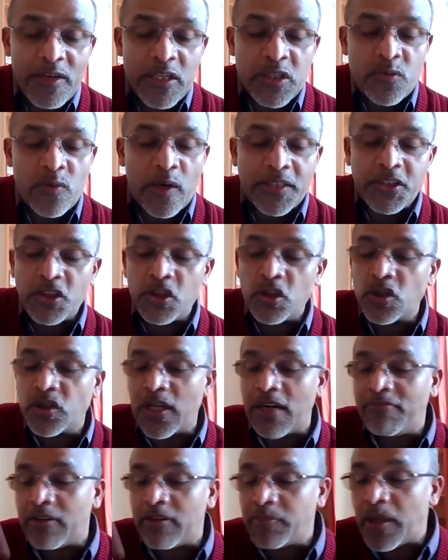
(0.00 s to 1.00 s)
always wanted to
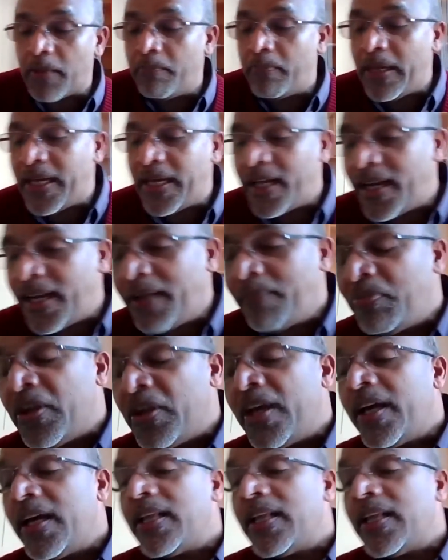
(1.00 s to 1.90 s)
tell from the beginning